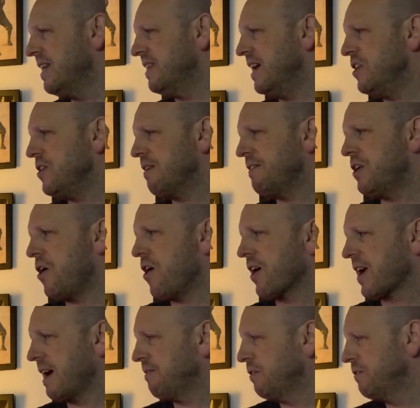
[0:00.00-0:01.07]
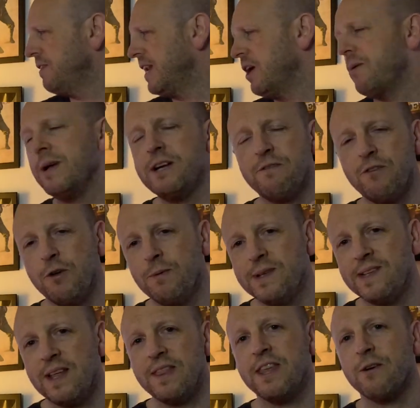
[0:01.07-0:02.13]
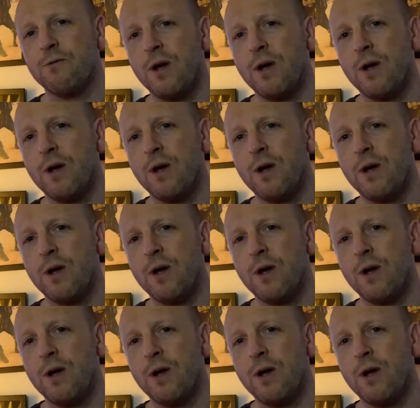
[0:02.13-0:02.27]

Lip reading: Then you have an archival video interview with Cynthia